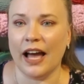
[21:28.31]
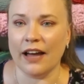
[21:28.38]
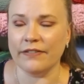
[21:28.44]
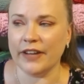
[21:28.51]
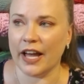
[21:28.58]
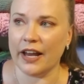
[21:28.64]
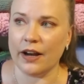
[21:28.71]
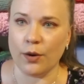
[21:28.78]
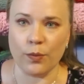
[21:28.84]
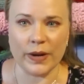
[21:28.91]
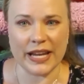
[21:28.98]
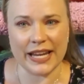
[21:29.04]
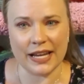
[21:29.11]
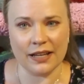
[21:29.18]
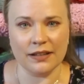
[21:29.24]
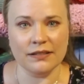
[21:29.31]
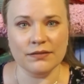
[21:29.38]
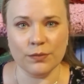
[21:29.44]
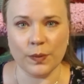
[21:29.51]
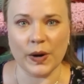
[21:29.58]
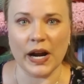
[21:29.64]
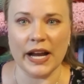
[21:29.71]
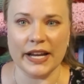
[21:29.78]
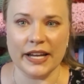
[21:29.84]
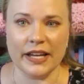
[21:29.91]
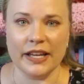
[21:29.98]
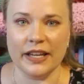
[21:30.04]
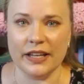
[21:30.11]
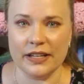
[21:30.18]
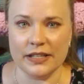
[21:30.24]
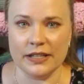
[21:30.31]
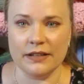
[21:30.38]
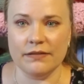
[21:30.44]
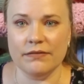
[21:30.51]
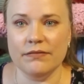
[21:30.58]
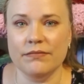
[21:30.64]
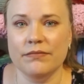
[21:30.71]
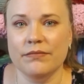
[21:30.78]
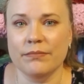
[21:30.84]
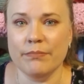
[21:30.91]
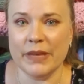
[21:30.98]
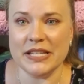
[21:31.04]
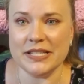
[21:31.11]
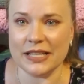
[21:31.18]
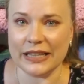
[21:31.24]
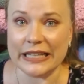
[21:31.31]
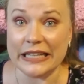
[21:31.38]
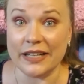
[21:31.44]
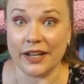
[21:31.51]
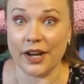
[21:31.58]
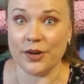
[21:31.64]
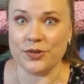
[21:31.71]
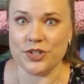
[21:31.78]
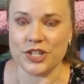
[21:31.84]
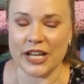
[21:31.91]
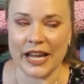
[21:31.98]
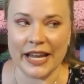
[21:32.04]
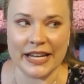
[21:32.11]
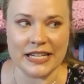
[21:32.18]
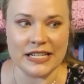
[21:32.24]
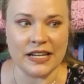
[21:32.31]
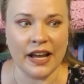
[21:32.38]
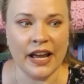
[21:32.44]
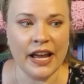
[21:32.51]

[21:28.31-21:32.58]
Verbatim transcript: I've got a week where I can mentally negotiate